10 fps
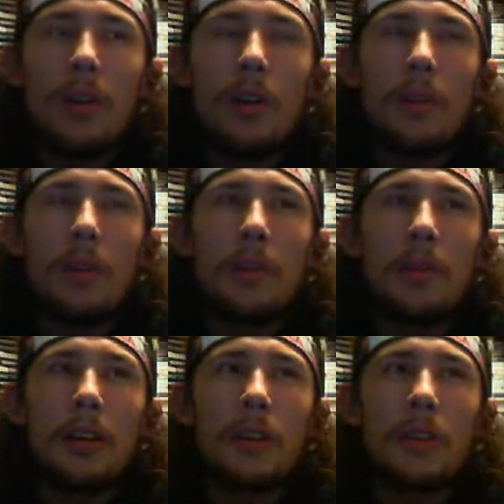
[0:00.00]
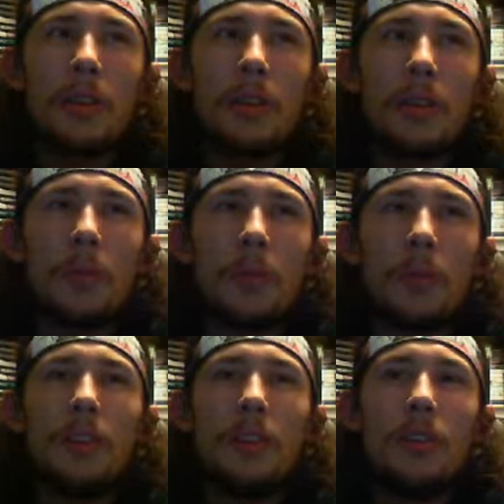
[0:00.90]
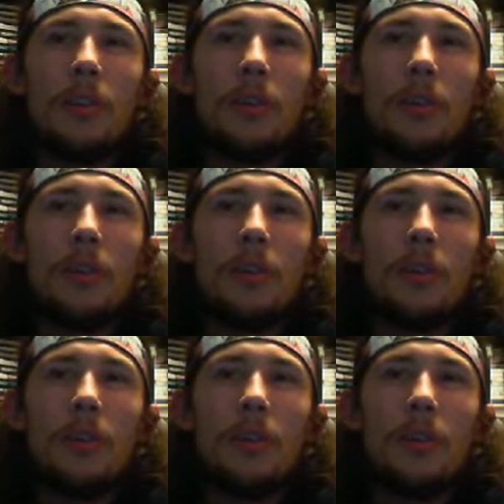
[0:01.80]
I'm not sure what to do.